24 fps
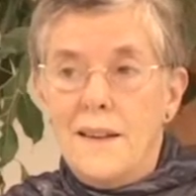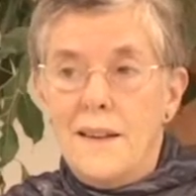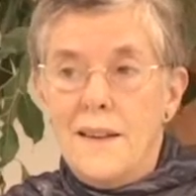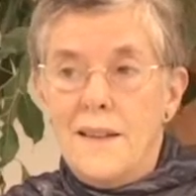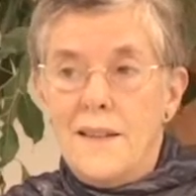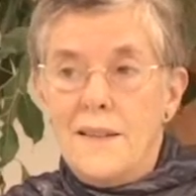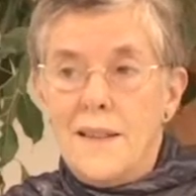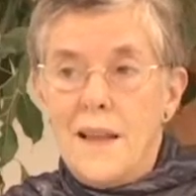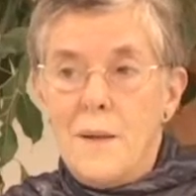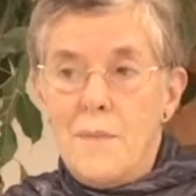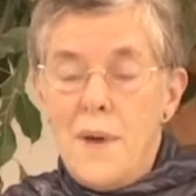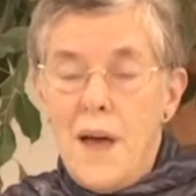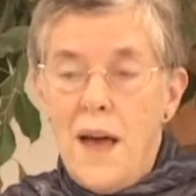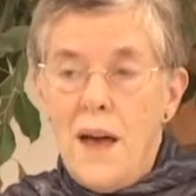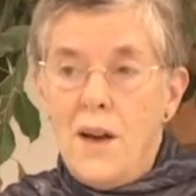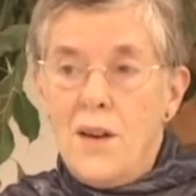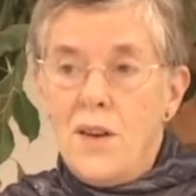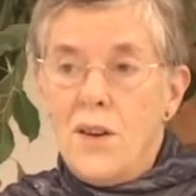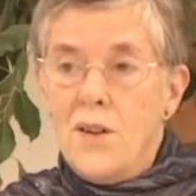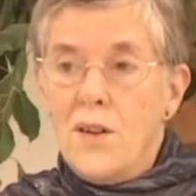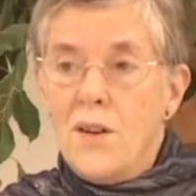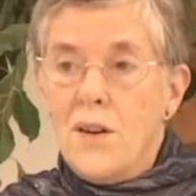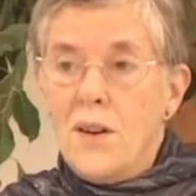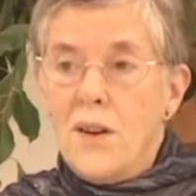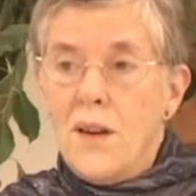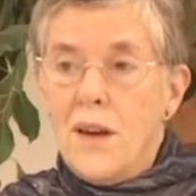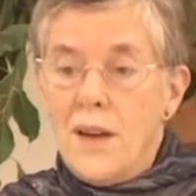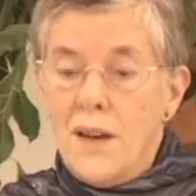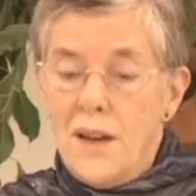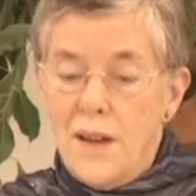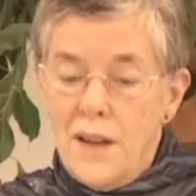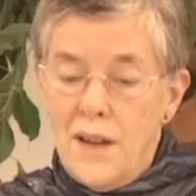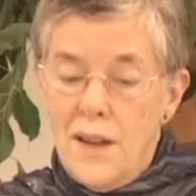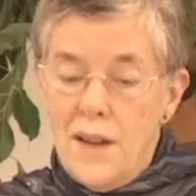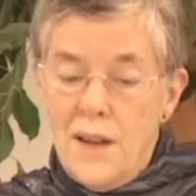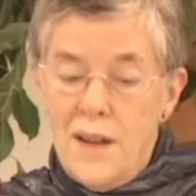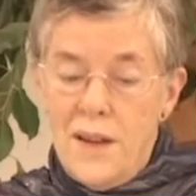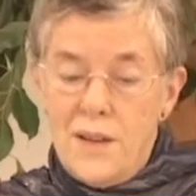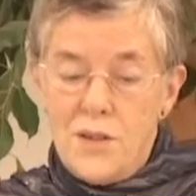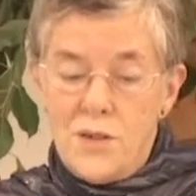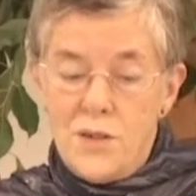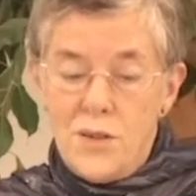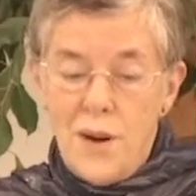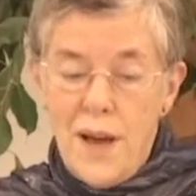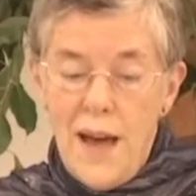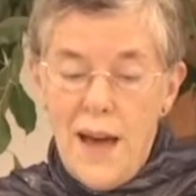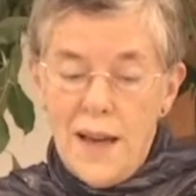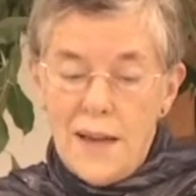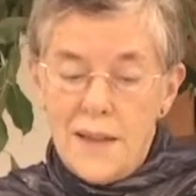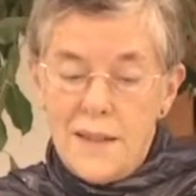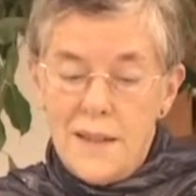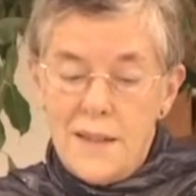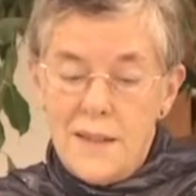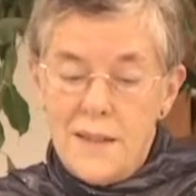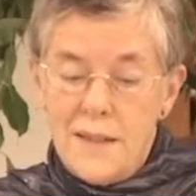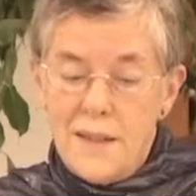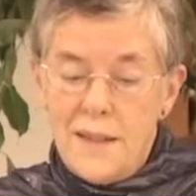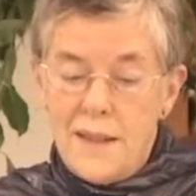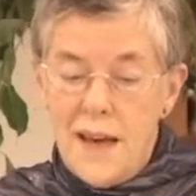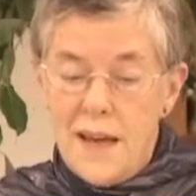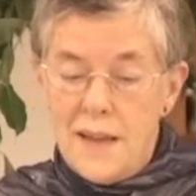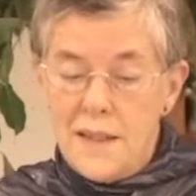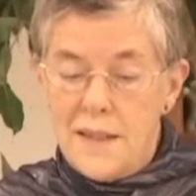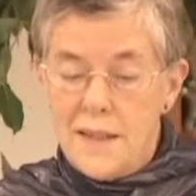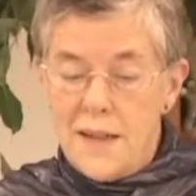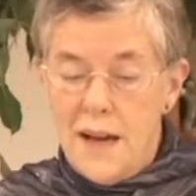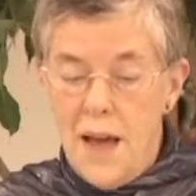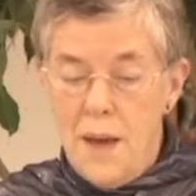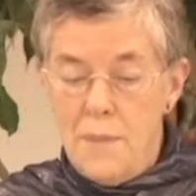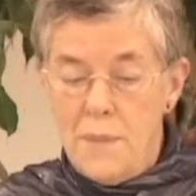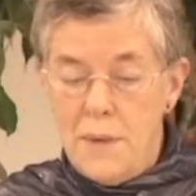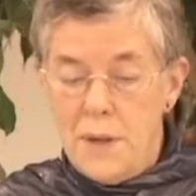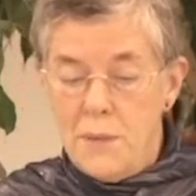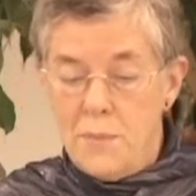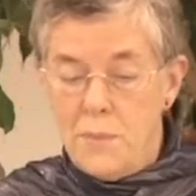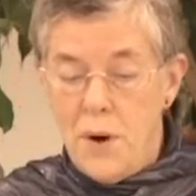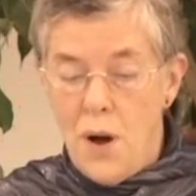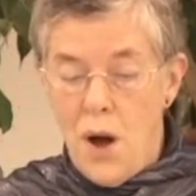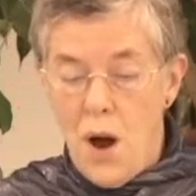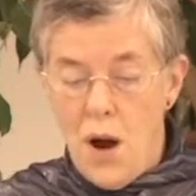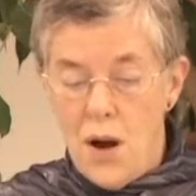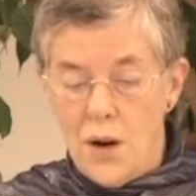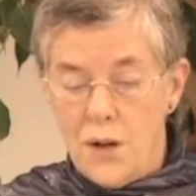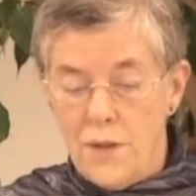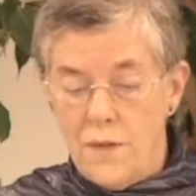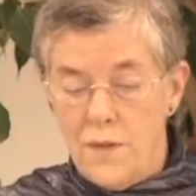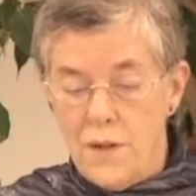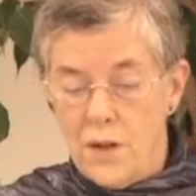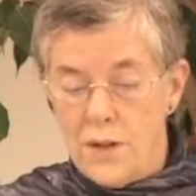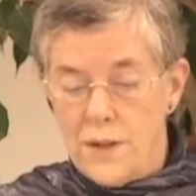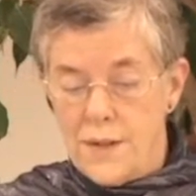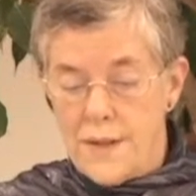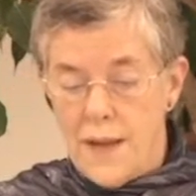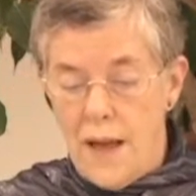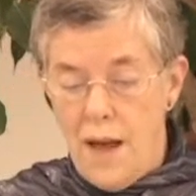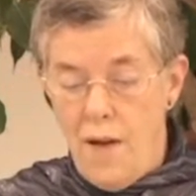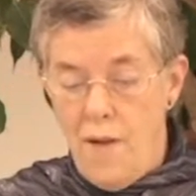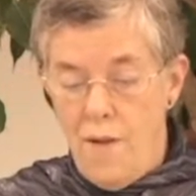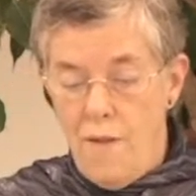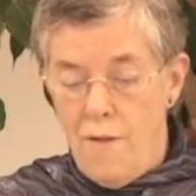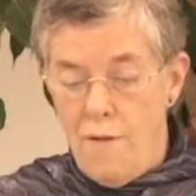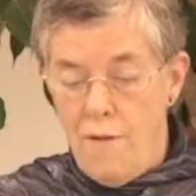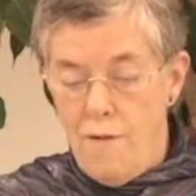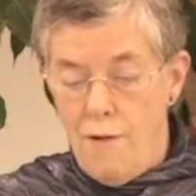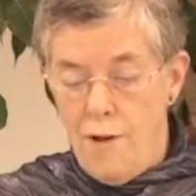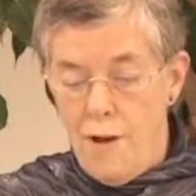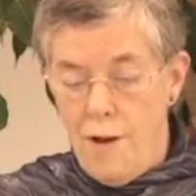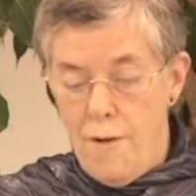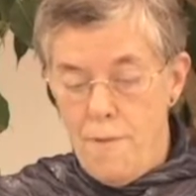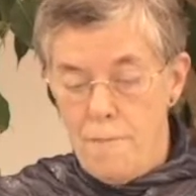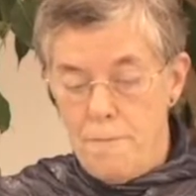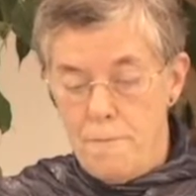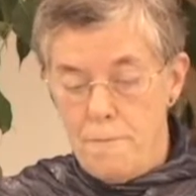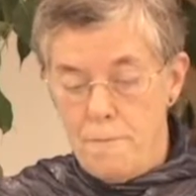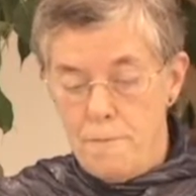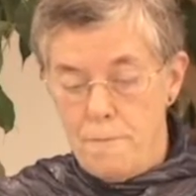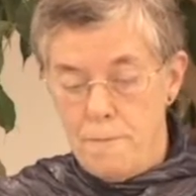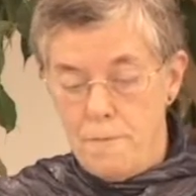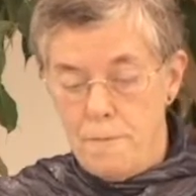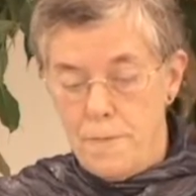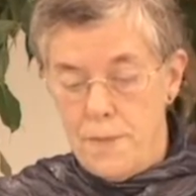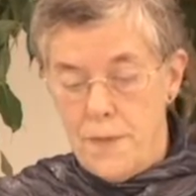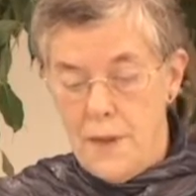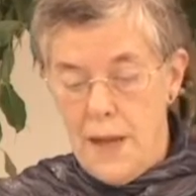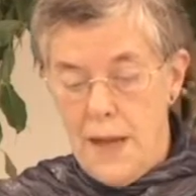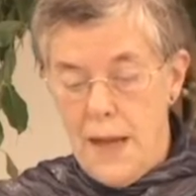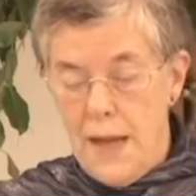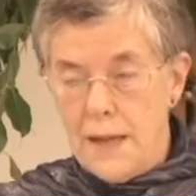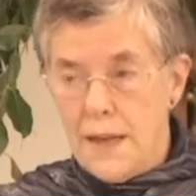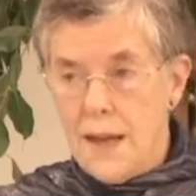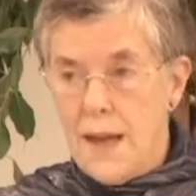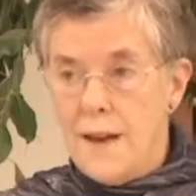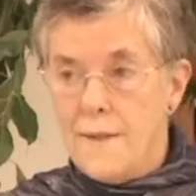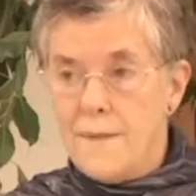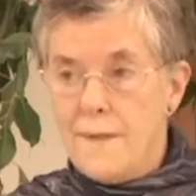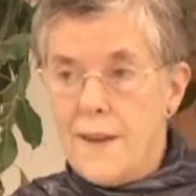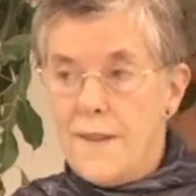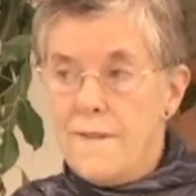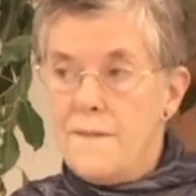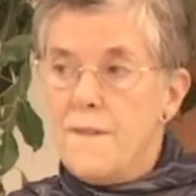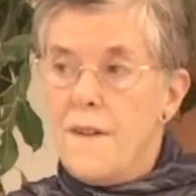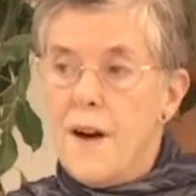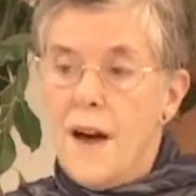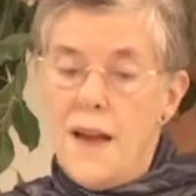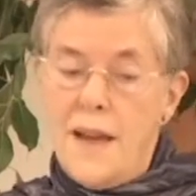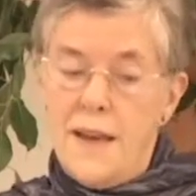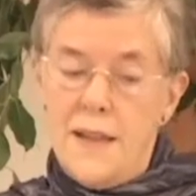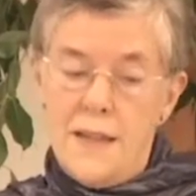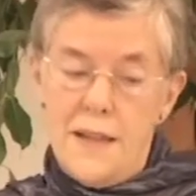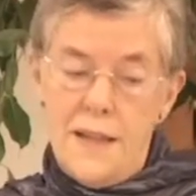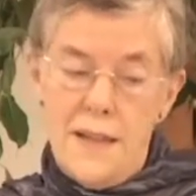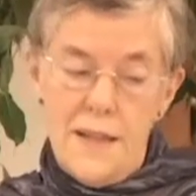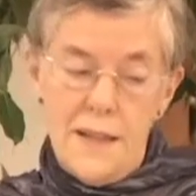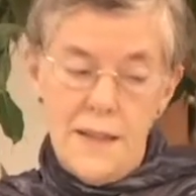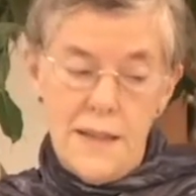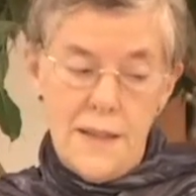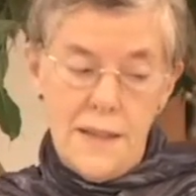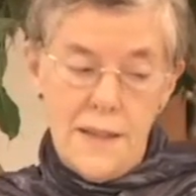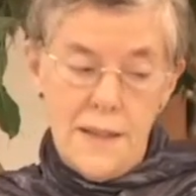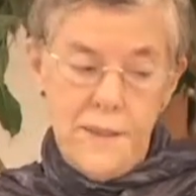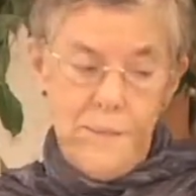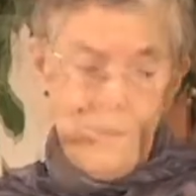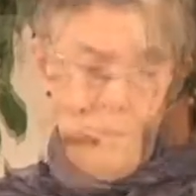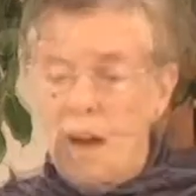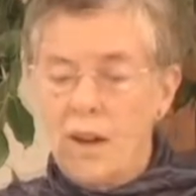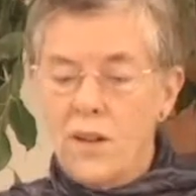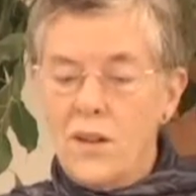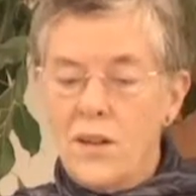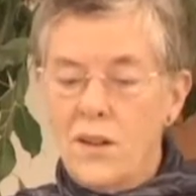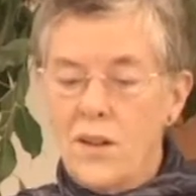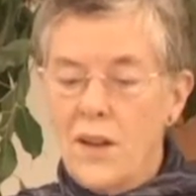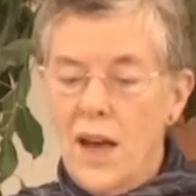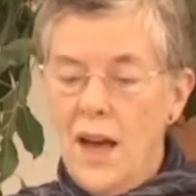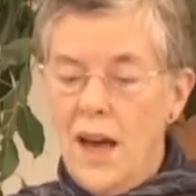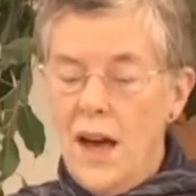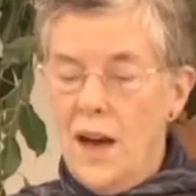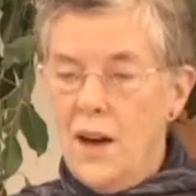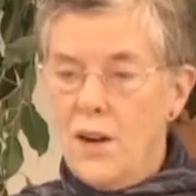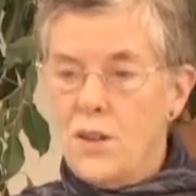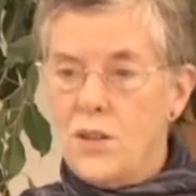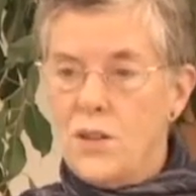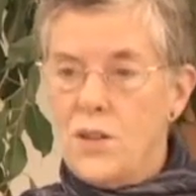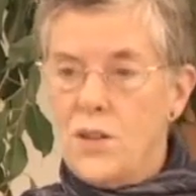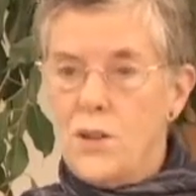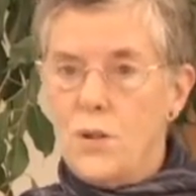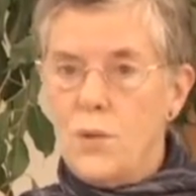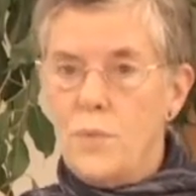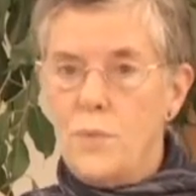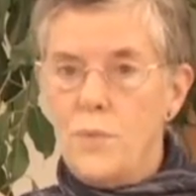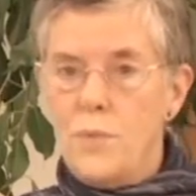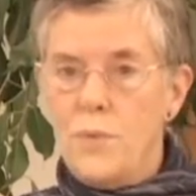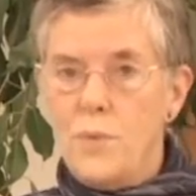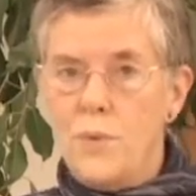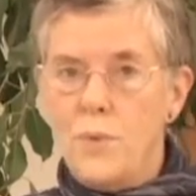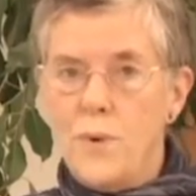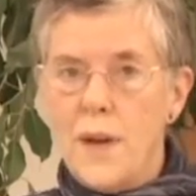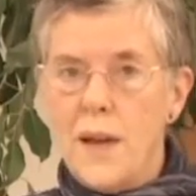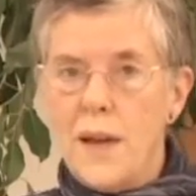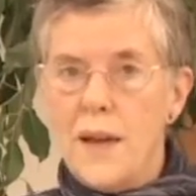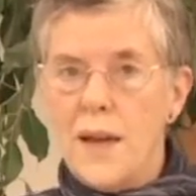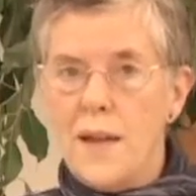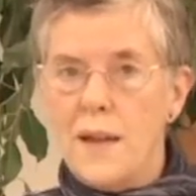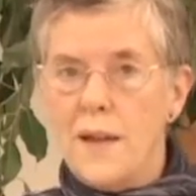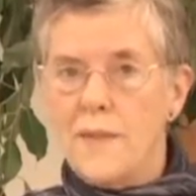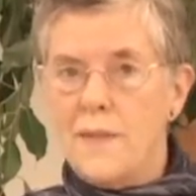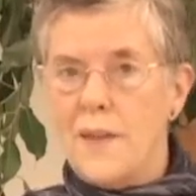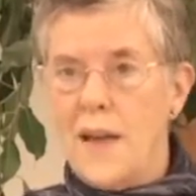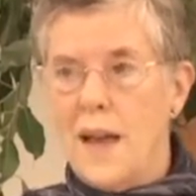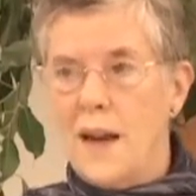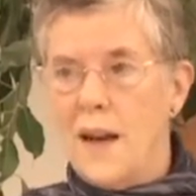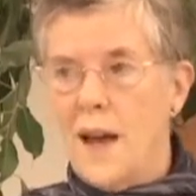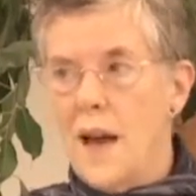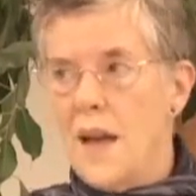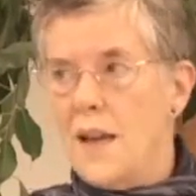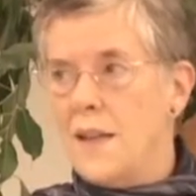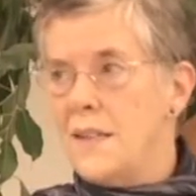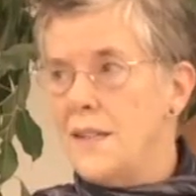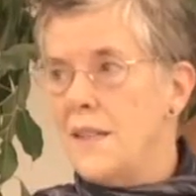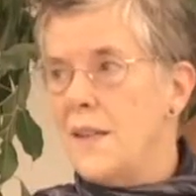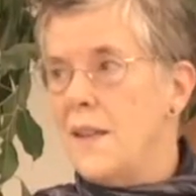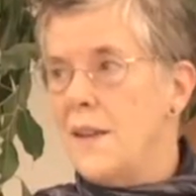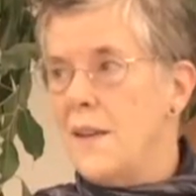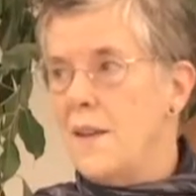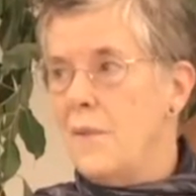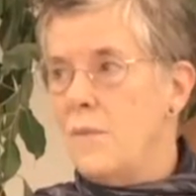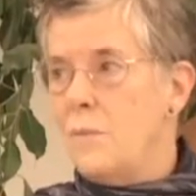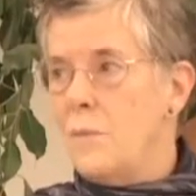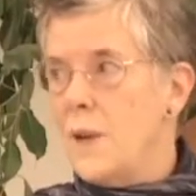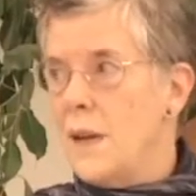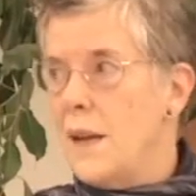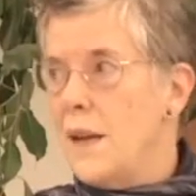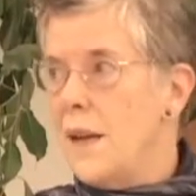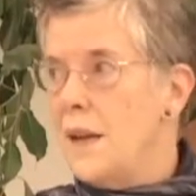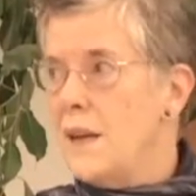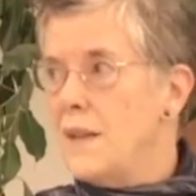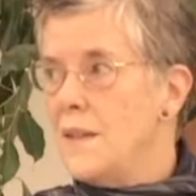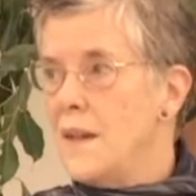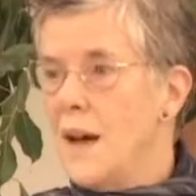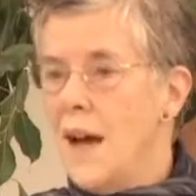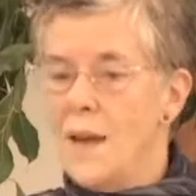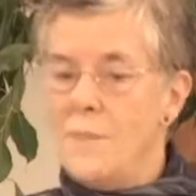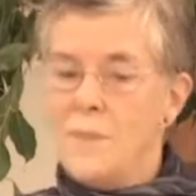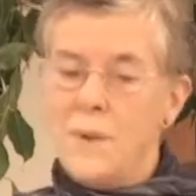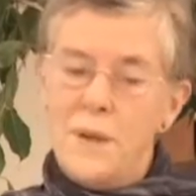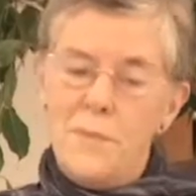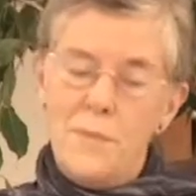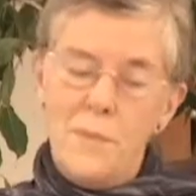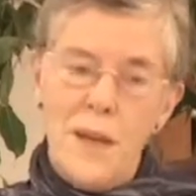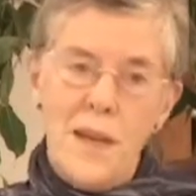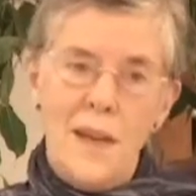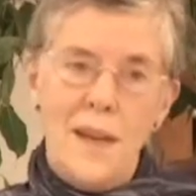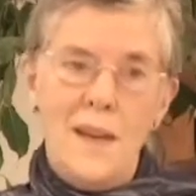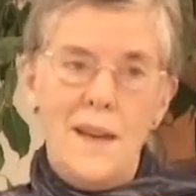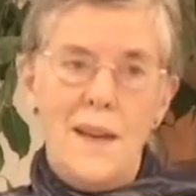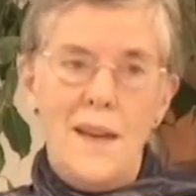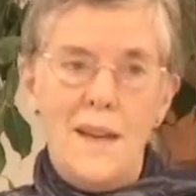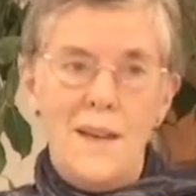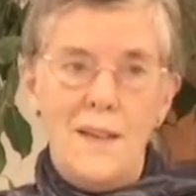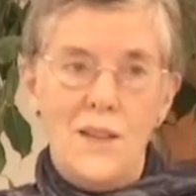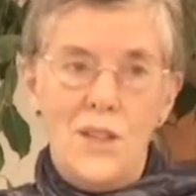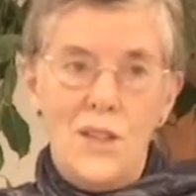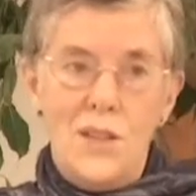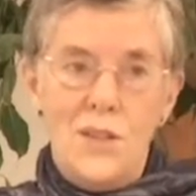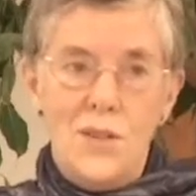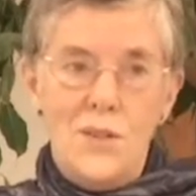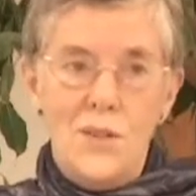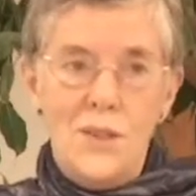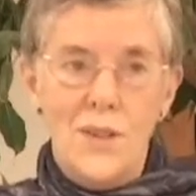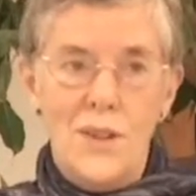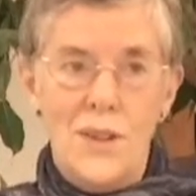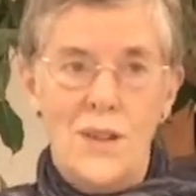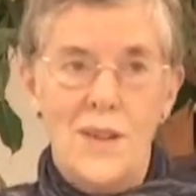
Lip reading: somehow you're attracted to that diamond part of yourself. And can we find it? How do you bring that idea of being a diamond being into